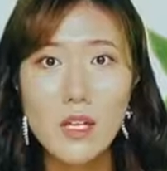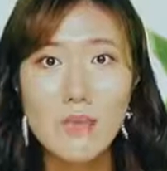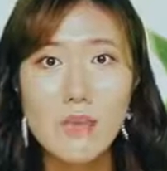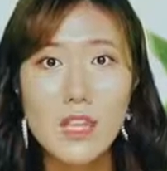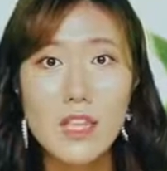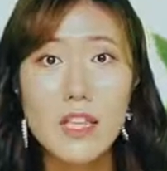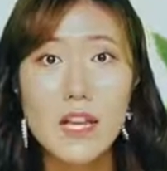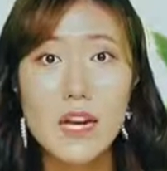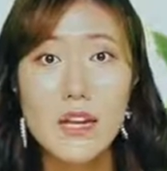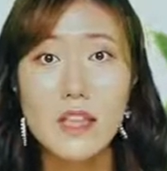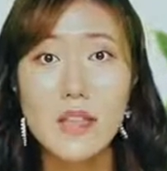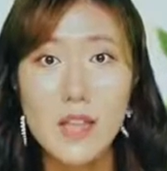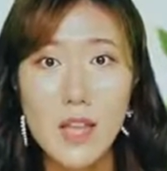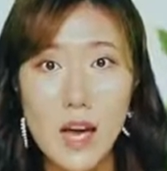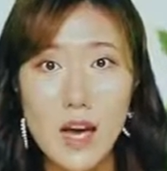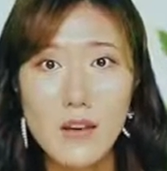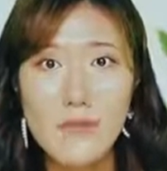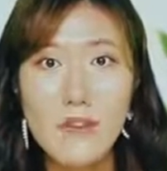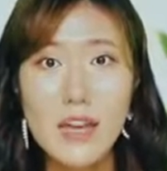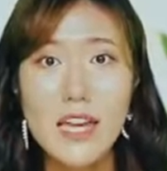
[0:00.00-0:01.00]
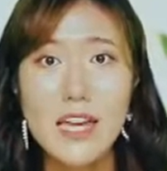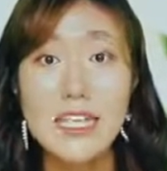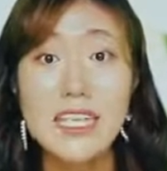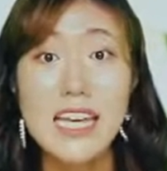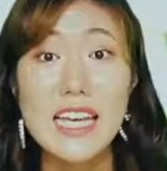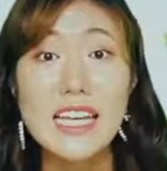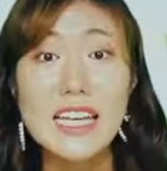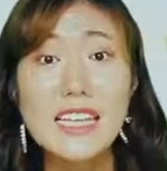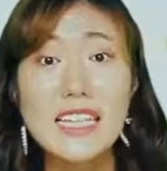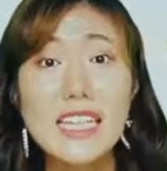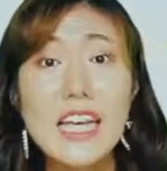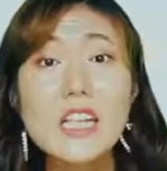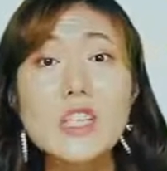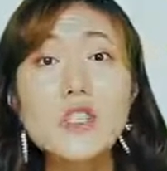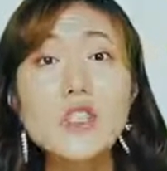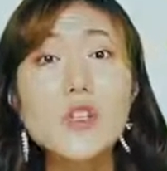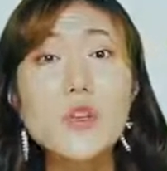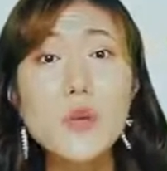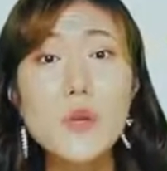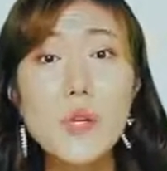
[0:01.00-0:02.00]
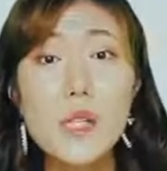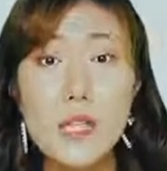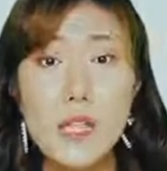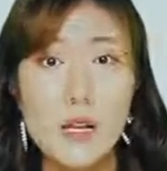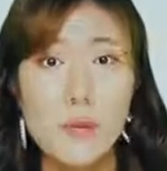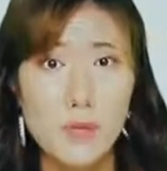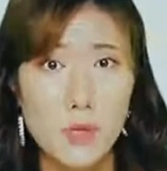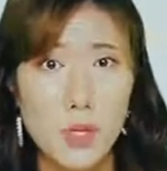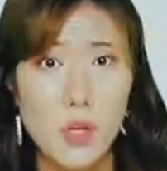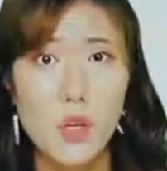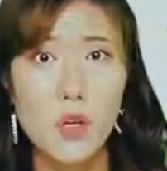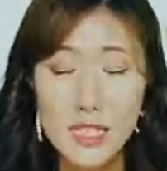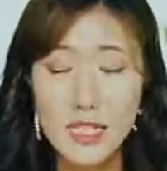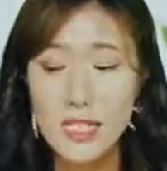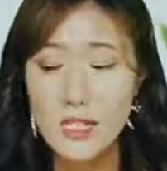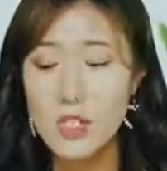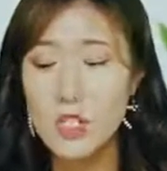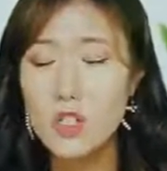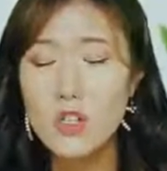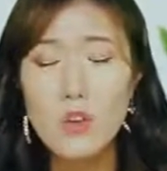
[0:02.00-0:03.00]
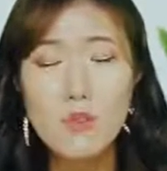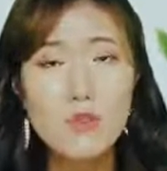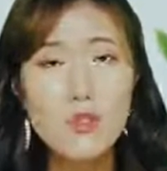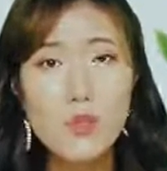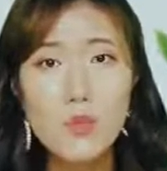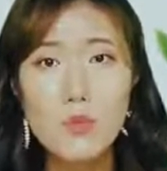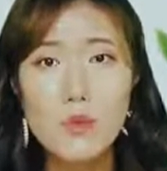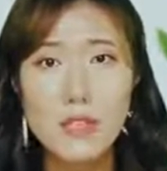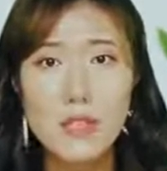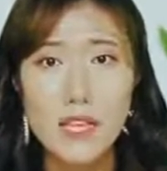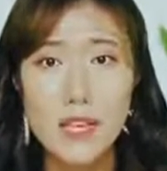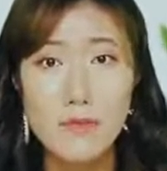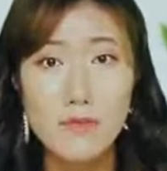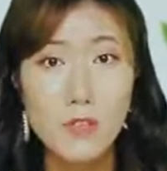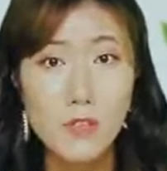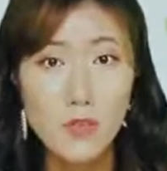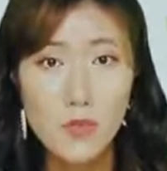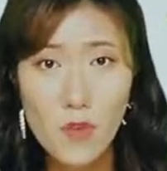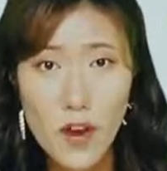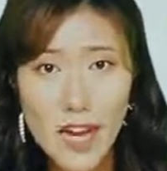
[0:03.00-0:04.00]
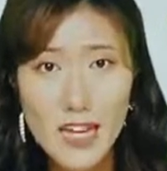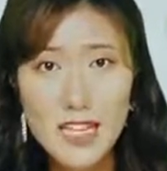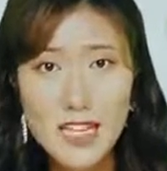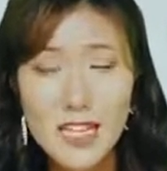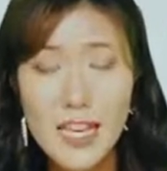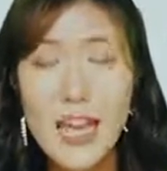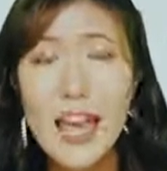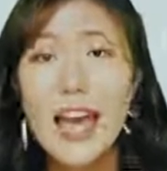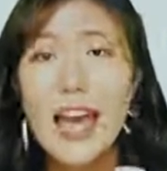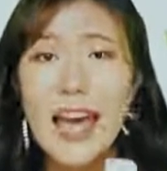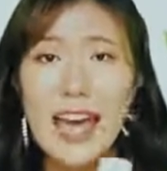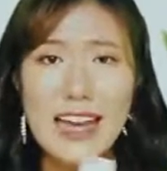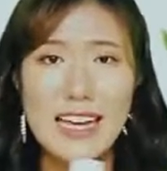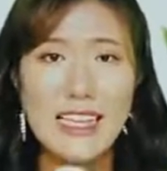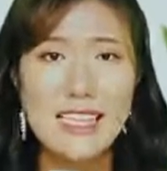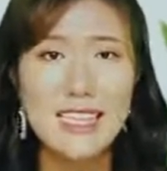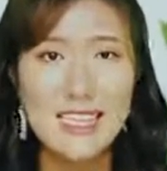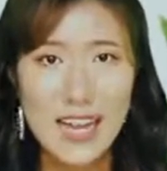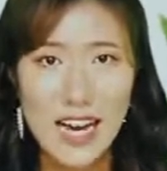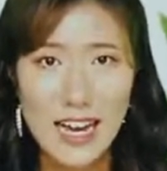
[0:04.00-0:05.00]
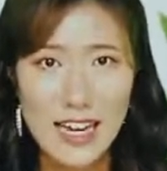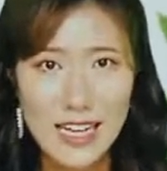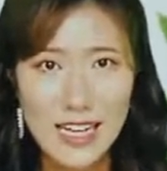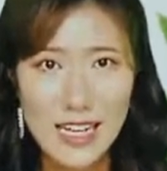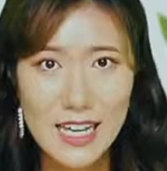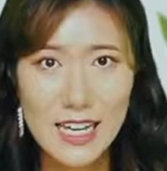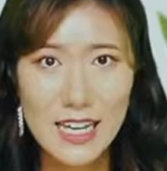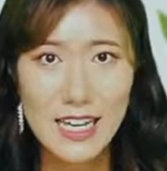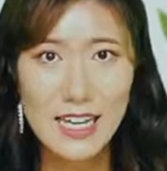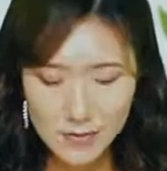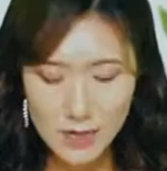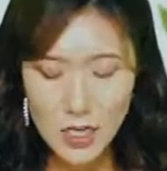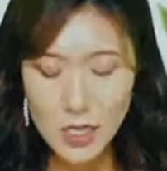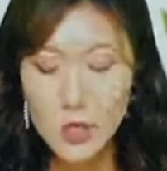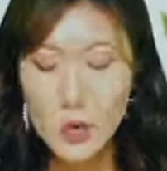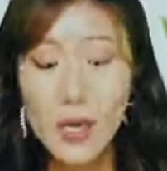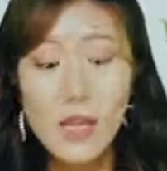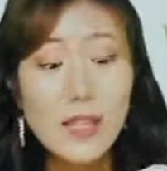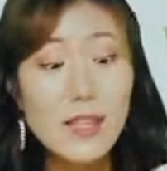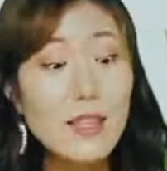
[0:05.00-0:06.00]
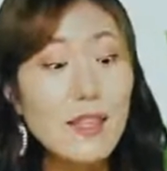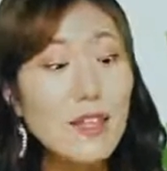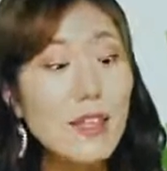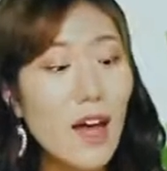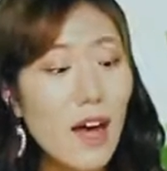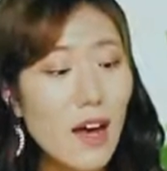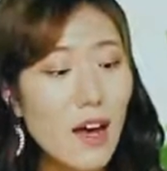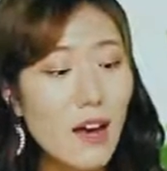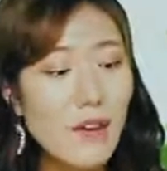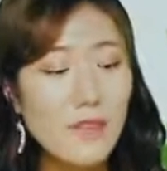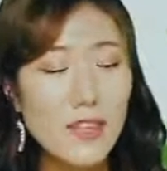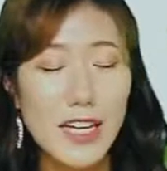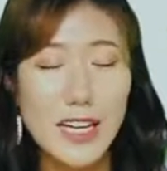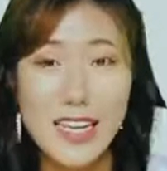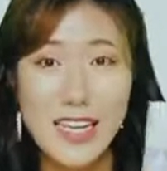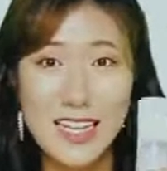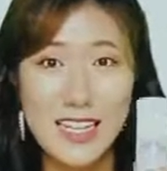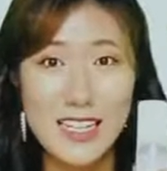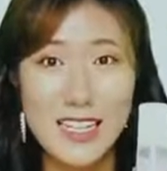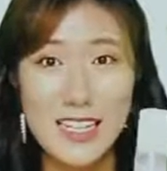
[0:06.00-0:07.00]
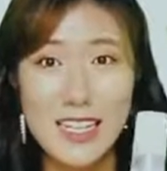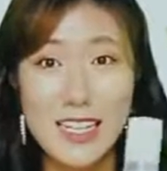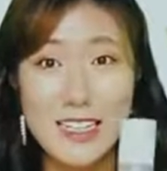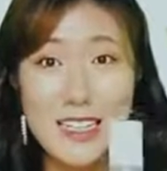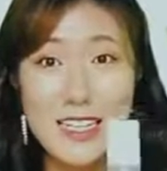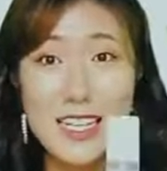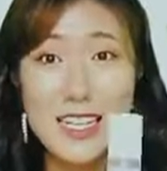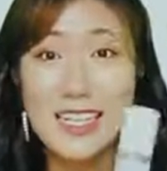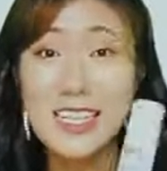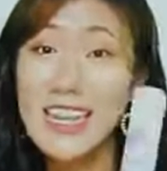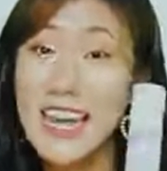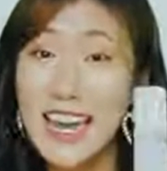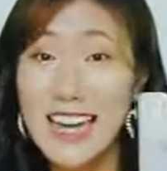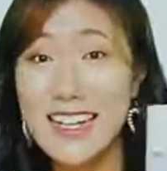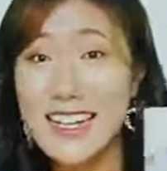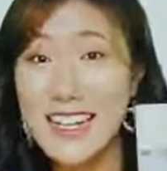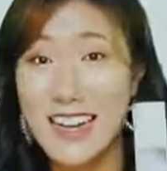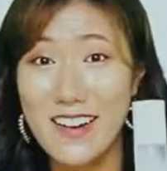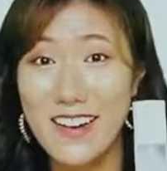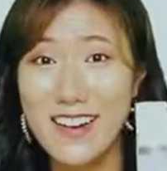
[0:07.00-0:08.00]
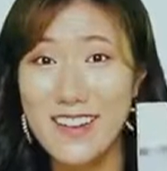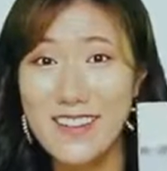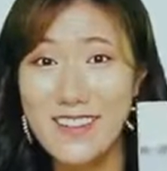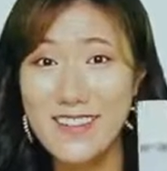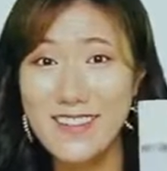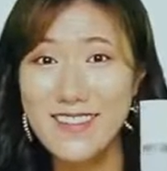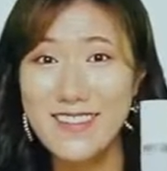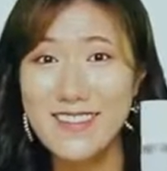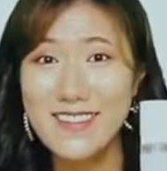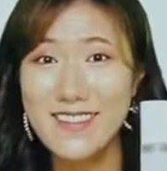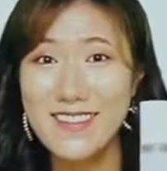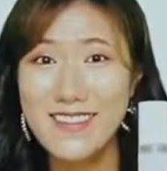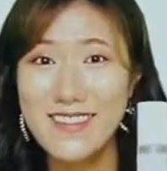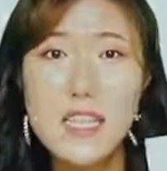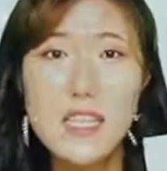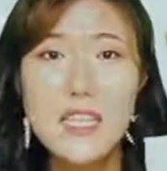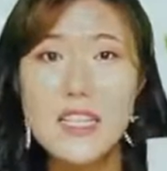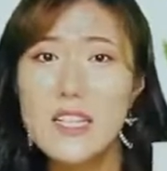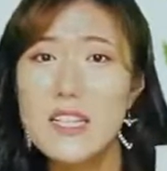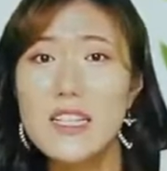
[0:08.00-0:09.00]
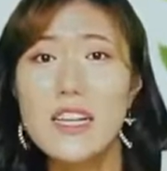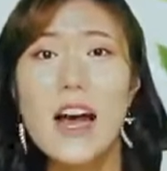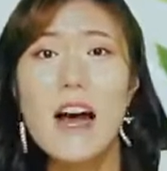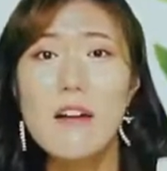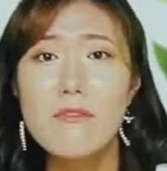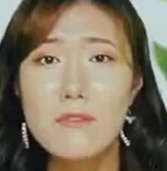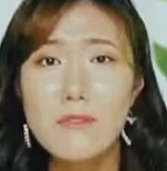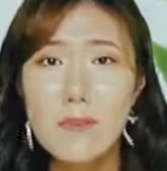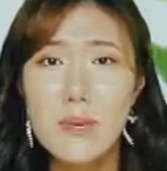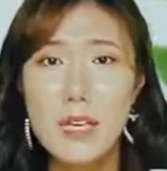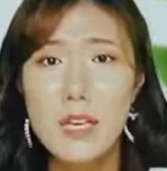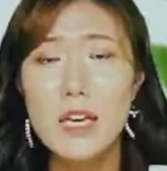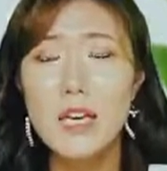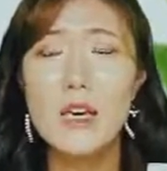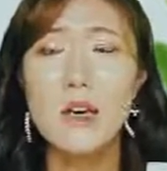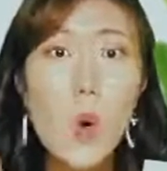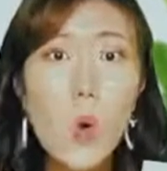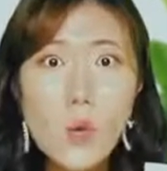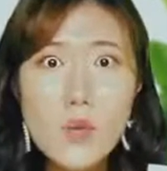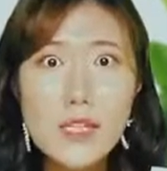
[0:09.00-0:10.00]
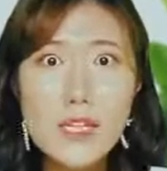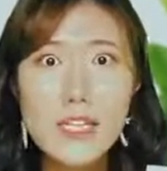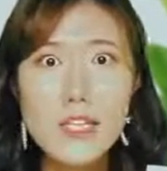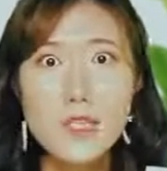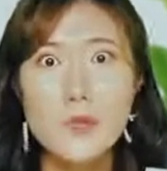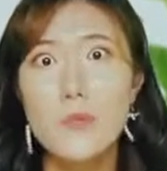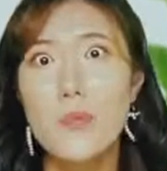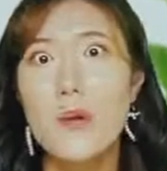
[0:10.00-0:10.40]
something that I love is it contains eucalyptol because it's known to relieve stress, anxiety. So I love that it's contained here. This doesn't have to be only